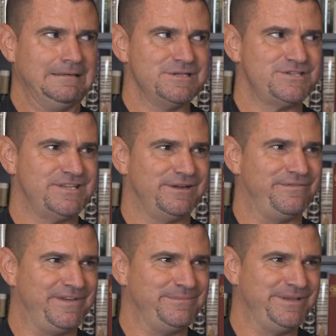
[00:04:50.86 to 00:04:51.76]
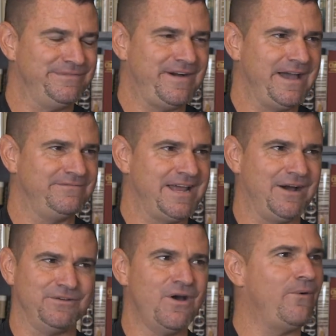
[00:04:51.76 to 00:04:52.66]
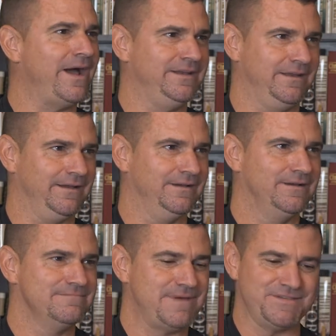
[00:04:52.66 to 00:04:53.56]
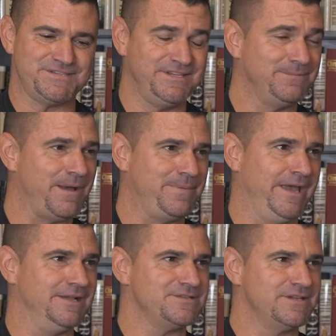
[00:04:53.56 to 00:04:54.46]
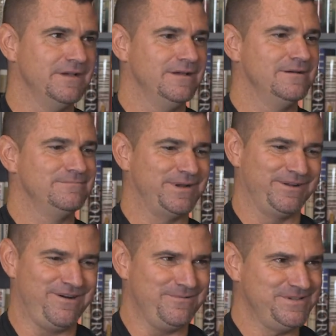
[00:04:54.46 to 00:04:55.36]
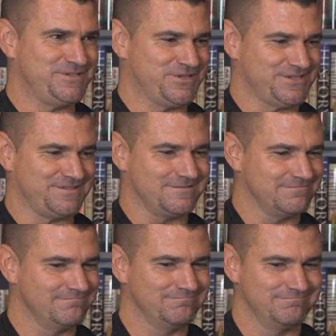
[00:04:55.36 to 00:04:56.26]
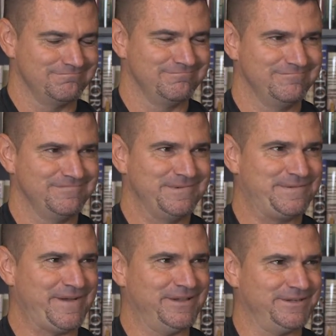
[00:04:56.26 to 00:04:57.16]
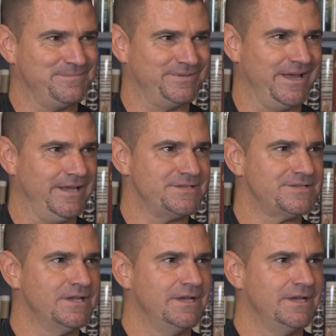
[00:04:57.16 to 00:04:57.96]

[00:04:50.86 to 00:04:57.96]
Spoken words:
sit a family of 5 down? No idea. By the seat of my pants. But it always just fell into place.